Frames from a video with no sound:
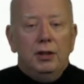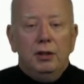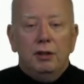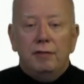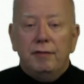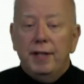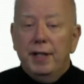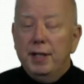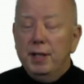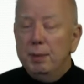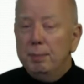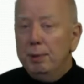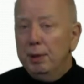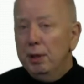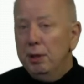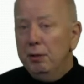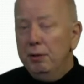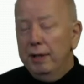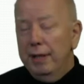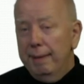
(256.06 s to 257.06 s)
You'll find the
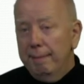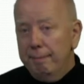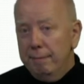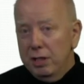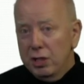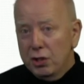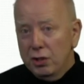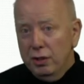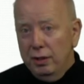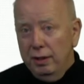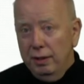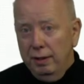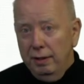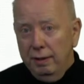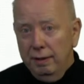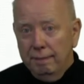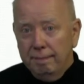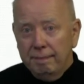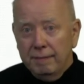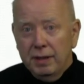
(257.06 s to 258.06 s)
program mission
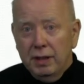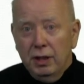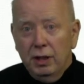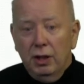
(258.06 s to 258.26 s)
here.